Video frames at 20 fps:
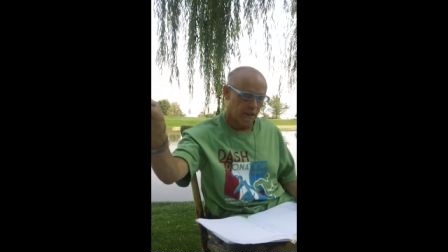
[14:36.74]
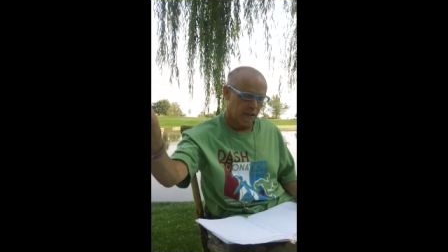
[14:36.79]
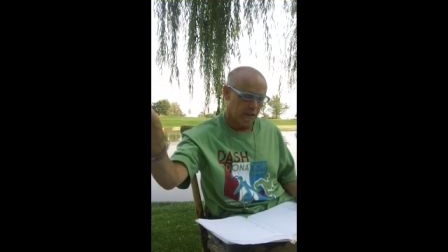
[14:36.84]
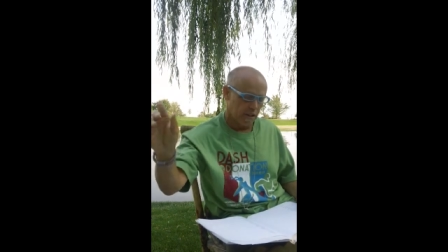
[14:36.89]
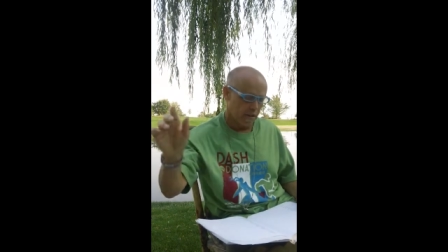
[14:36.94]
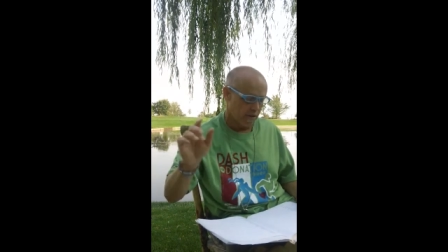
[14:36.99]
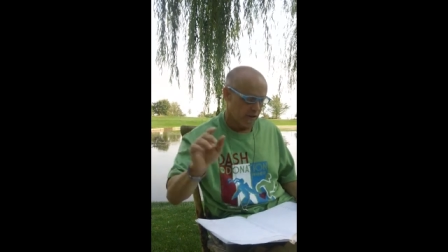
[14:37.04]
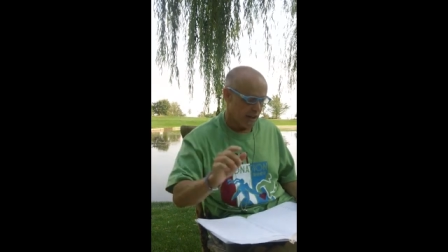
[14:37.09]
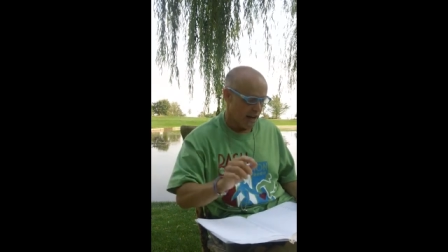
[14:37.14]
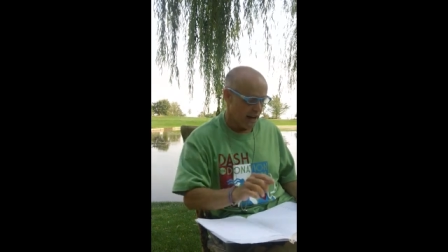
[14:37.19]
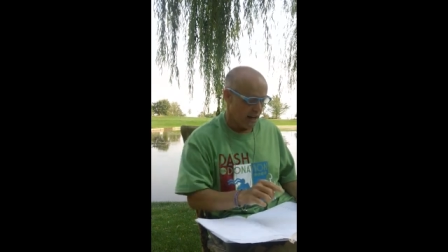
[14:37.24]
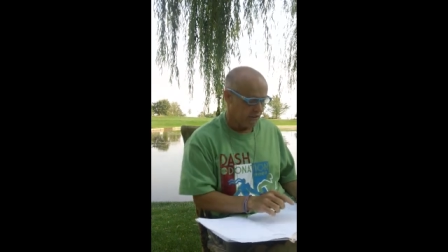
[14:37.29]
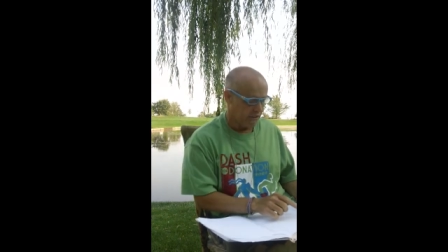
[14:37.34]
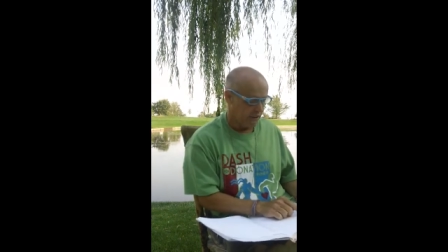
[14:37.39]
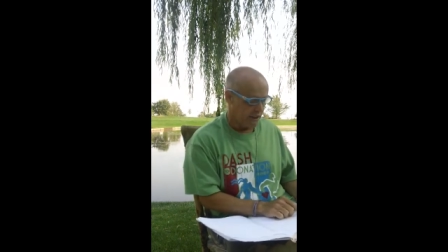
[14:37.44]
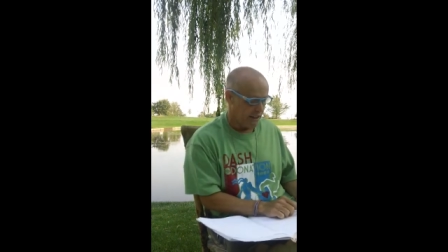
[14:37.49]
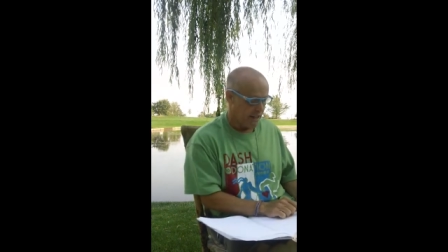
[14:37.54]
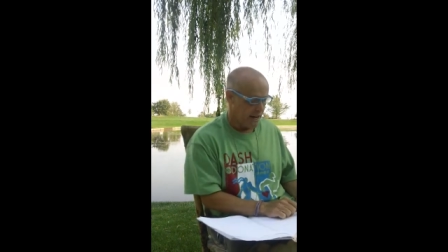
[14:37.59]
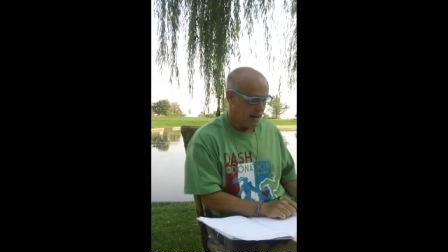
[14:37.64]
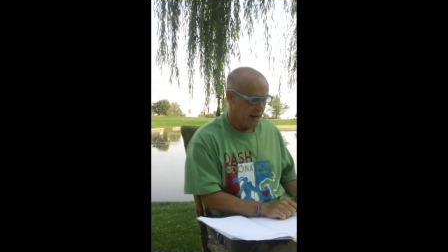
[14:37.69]
to two
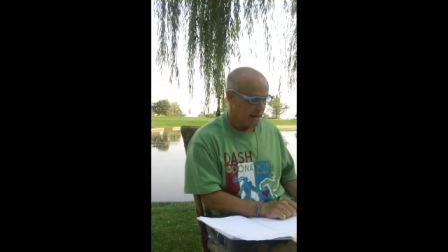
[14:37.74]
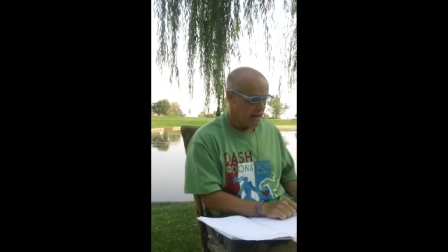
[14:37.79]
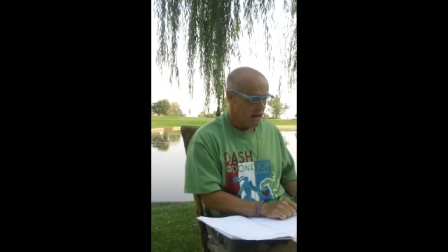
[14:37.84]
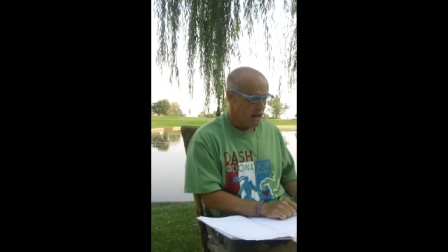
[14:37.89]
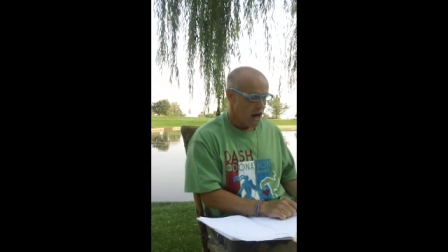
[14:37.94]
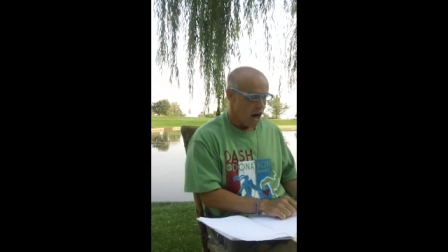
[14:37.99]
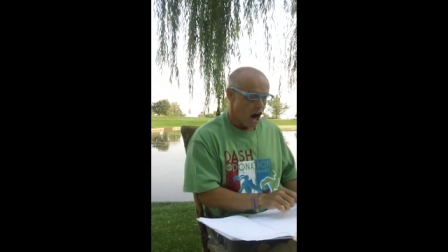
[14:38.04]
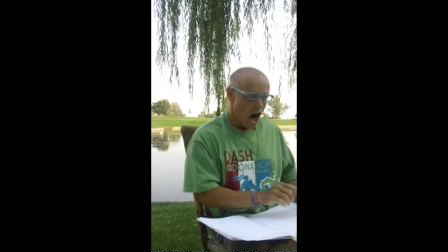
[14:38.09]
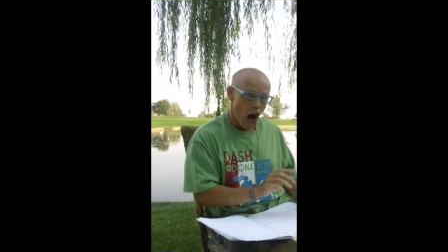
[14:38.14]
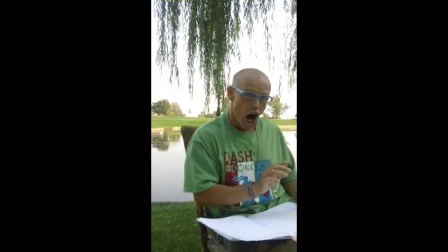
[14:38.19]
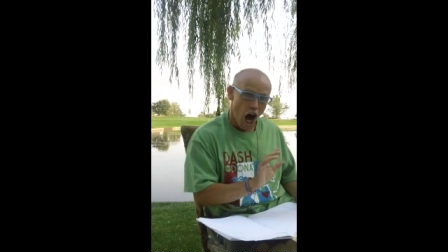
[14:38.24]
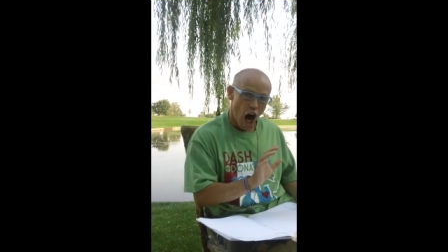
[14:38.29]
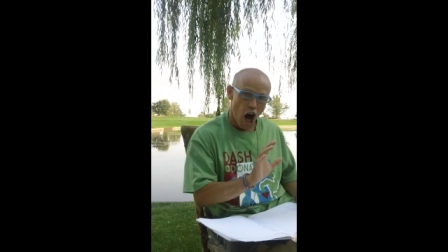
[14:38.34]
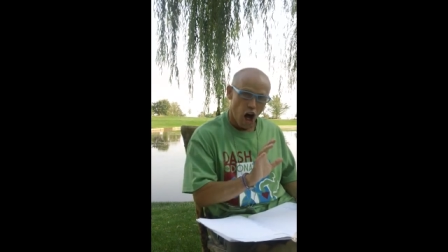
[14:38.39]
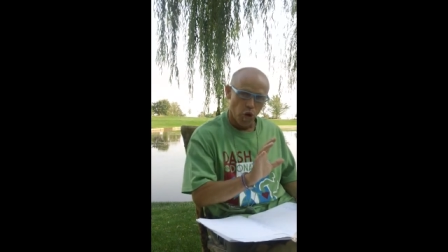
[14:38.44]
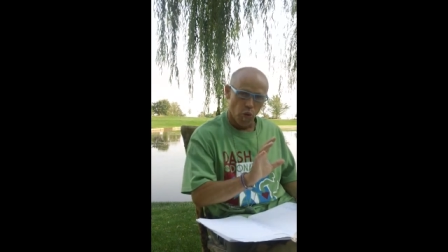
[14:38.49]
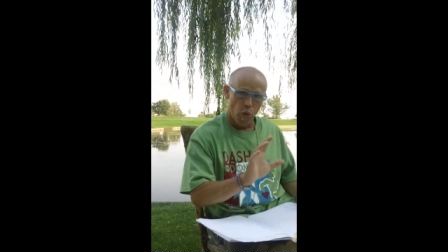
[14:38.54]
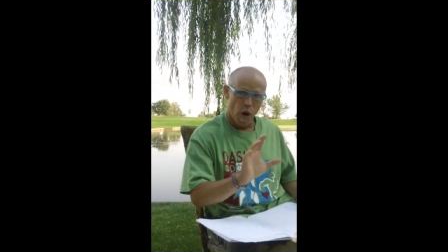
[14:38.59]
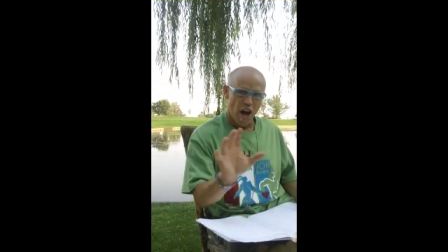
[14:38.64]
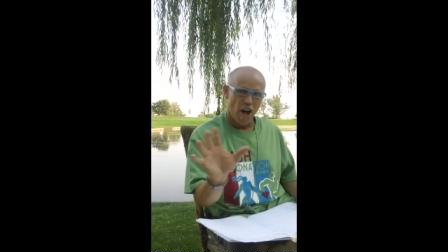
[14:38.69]
thousand eight.
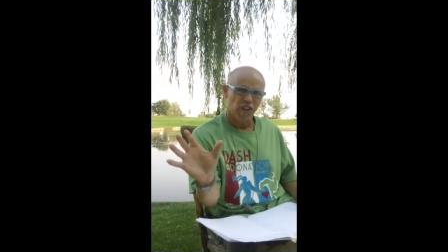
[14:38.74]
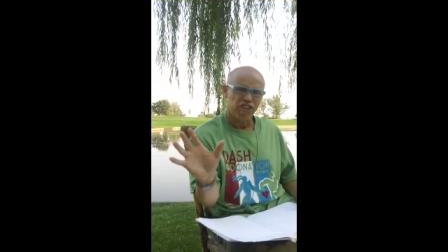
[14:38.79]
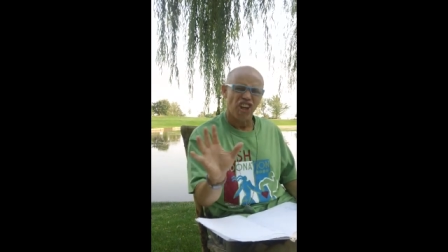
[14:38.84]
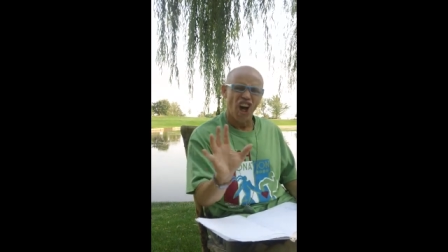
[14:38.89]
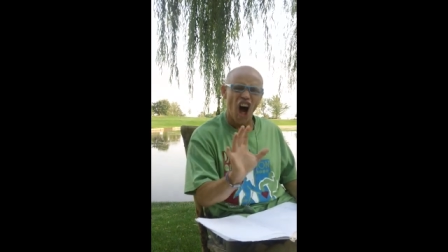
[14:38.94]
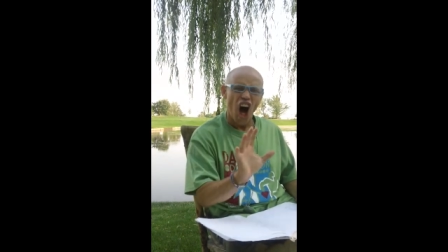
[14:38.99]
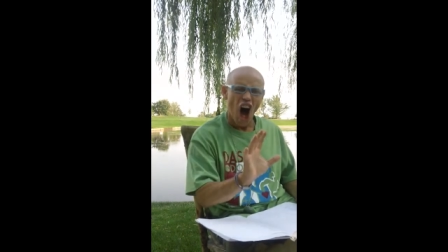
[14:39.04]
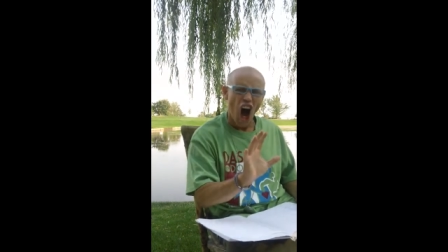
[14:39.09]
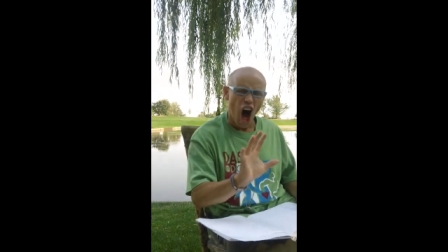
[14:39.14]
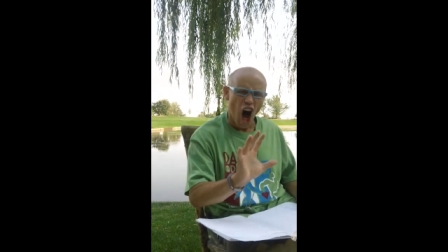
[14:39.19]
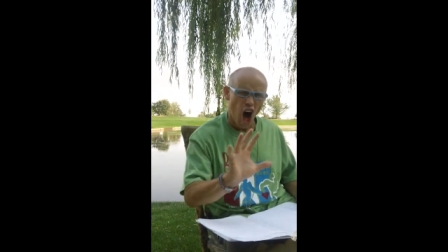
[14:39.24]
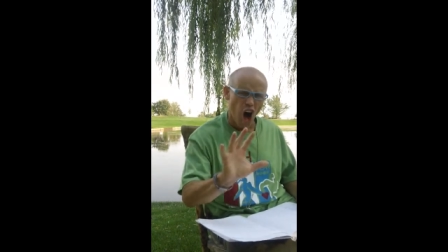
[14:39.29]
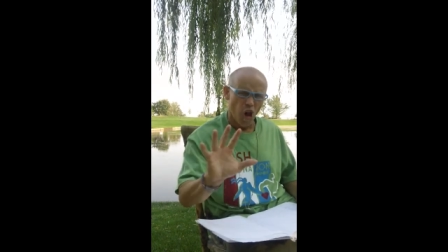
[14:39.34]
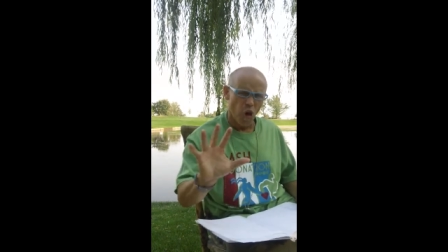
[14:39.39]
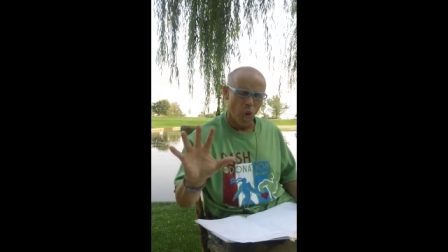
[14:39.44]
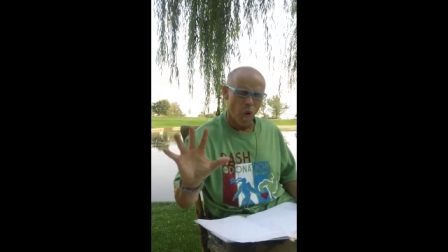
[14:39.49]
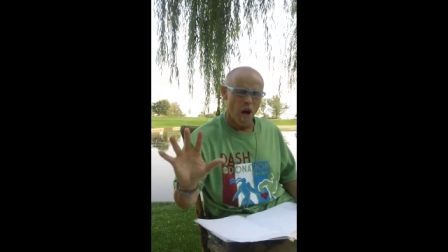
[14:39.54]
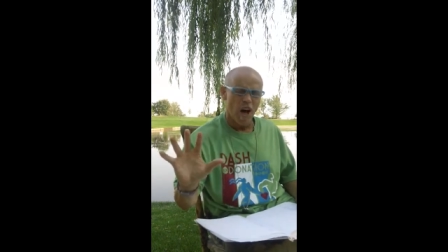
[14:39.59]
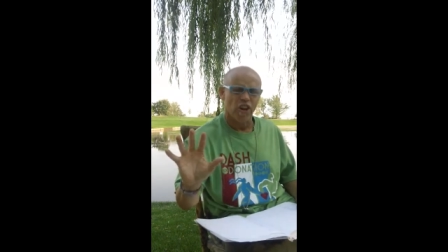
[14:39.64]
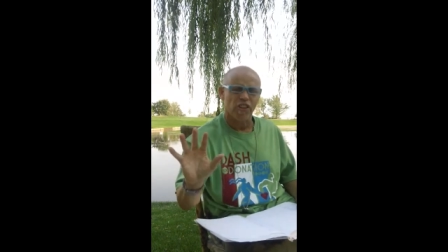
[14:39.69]
All wealth, all
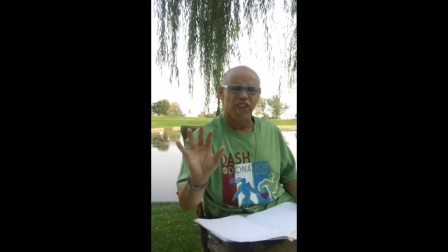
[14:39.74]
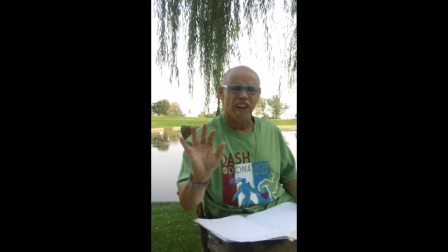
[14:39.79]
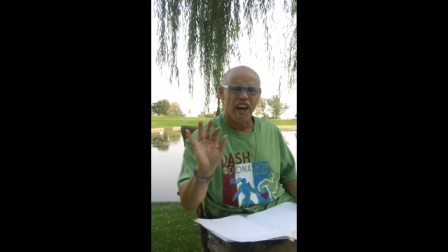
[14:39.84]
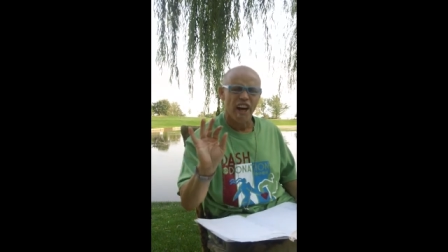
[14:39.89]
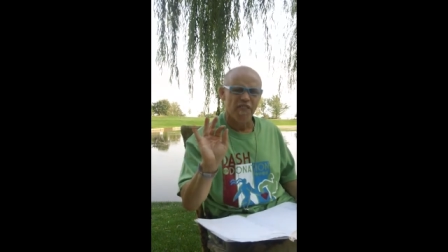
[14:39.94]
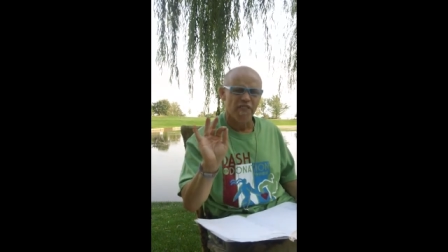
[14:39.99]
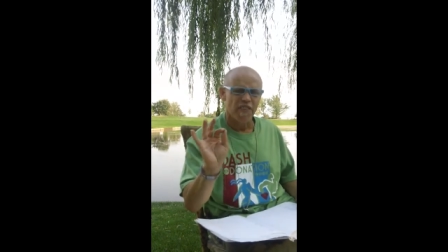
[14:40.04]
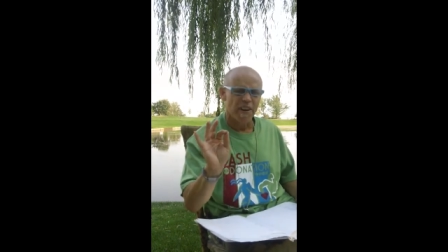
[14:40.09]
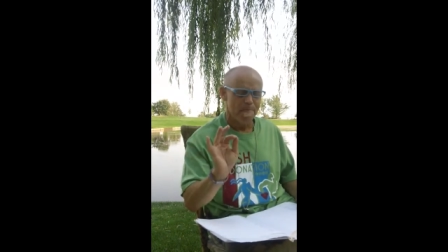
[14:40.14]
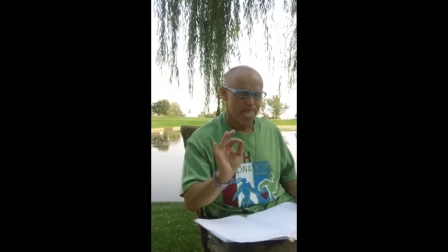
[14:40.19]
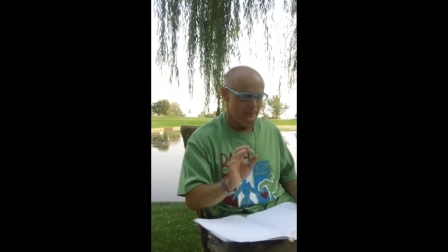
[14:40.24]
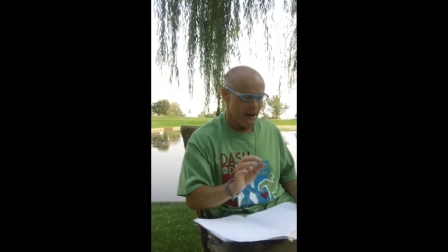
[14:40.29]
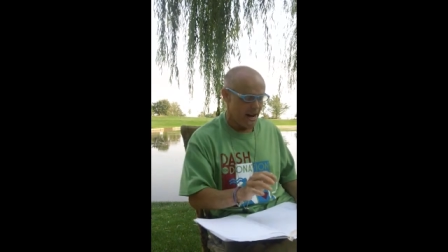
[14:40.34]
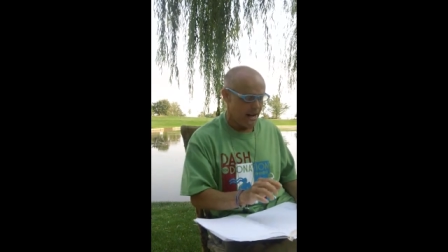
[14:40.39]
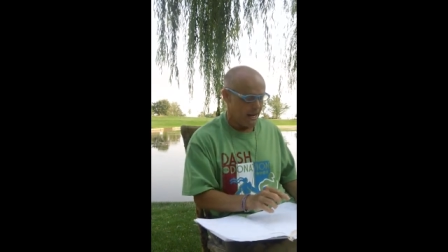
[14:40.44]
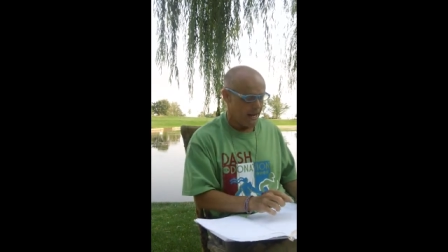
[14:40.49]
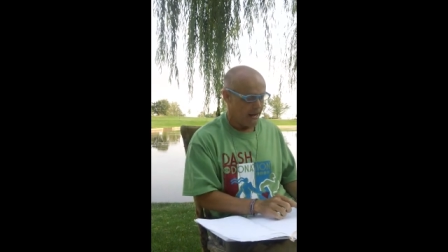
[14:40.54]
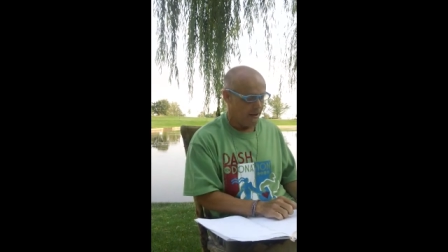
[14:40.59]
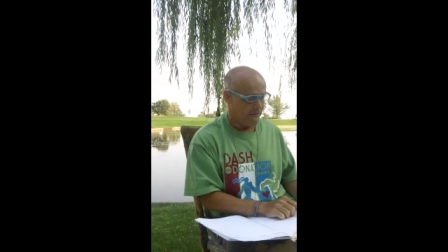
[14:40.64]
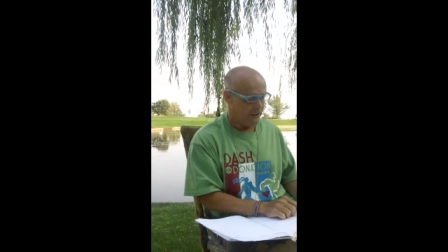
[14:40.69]
wealth, every
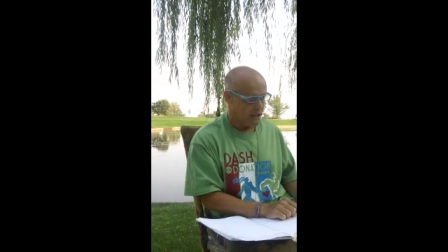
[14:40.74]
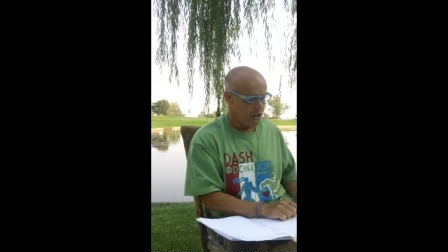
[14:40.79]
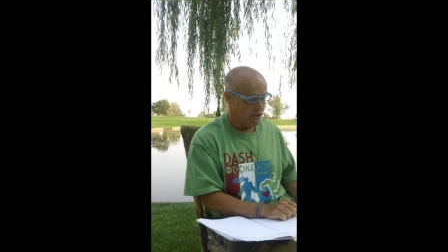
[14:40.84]
penny of it.